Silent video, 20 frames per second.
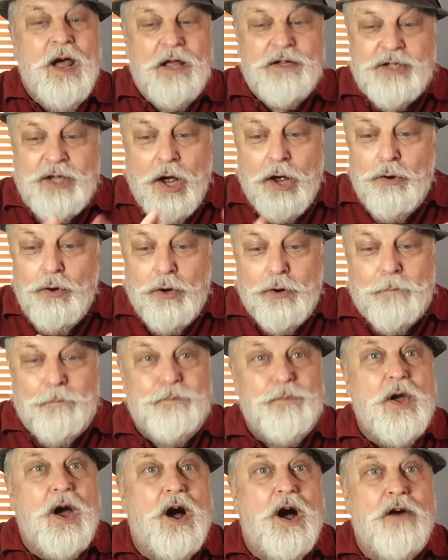So
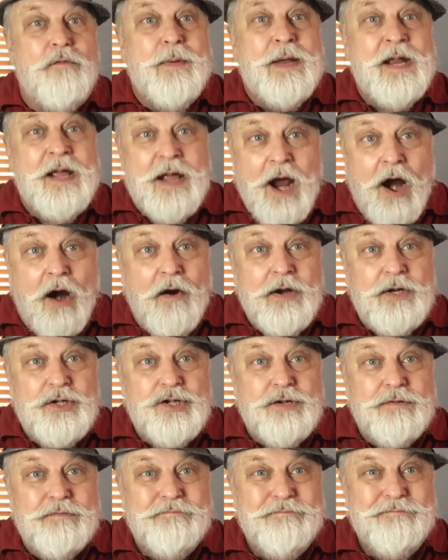look, I've been
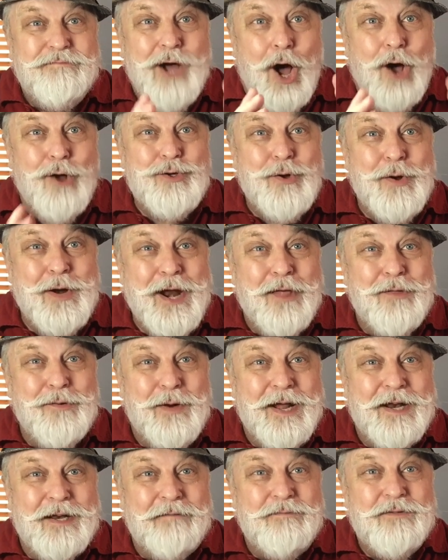encouraged. I'll do another
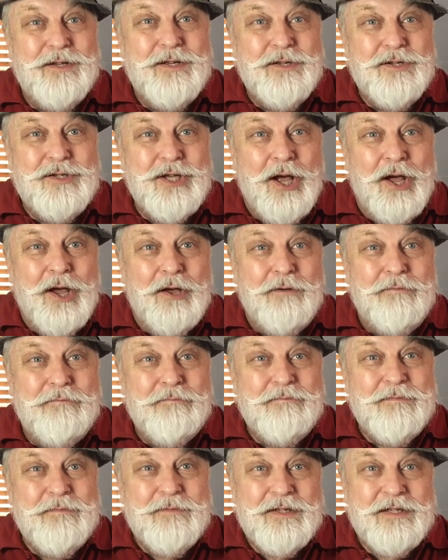one. So,
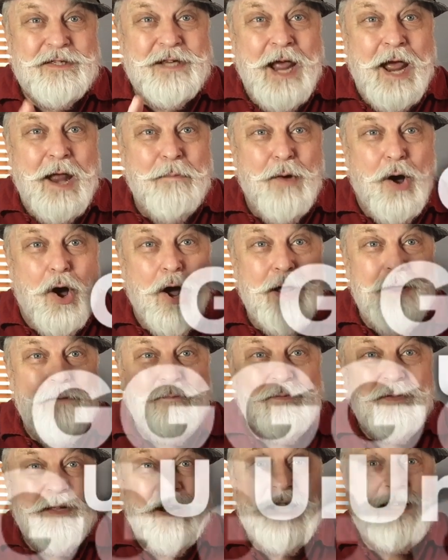stand by.
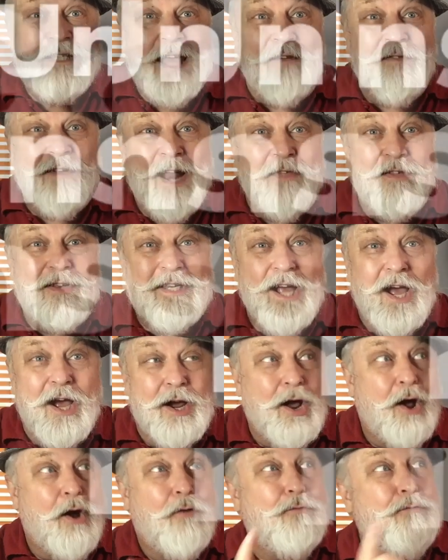Let's have another
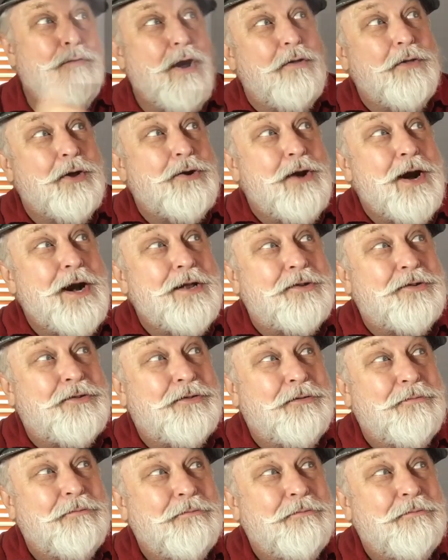tug. Roll the credits.